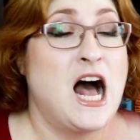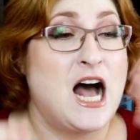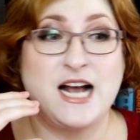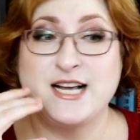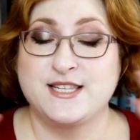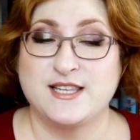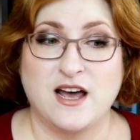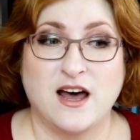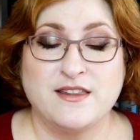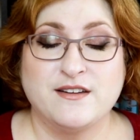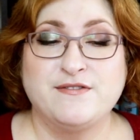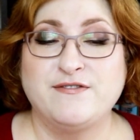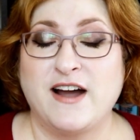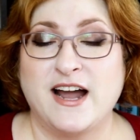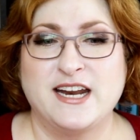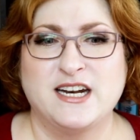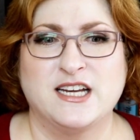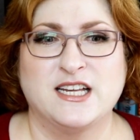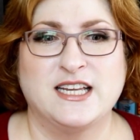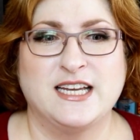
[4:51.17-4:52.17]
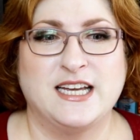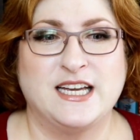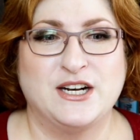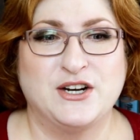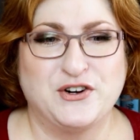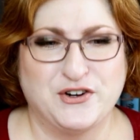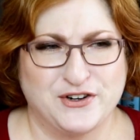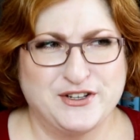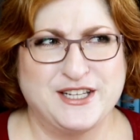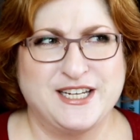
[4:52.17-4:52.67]
I saw the final in
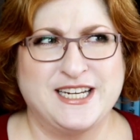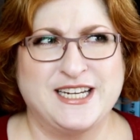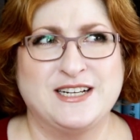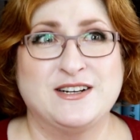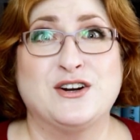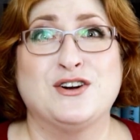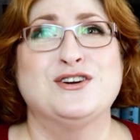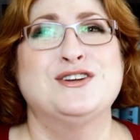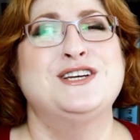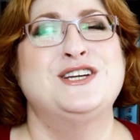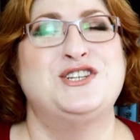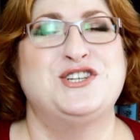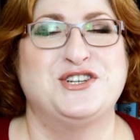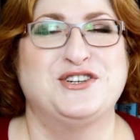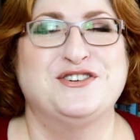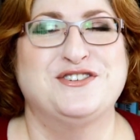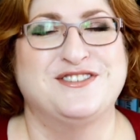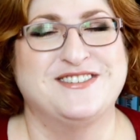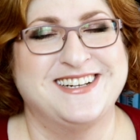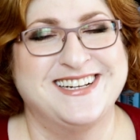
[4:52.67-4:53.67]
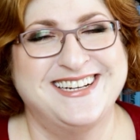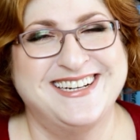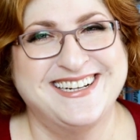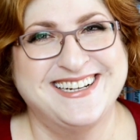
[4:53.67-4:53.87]
early, early June.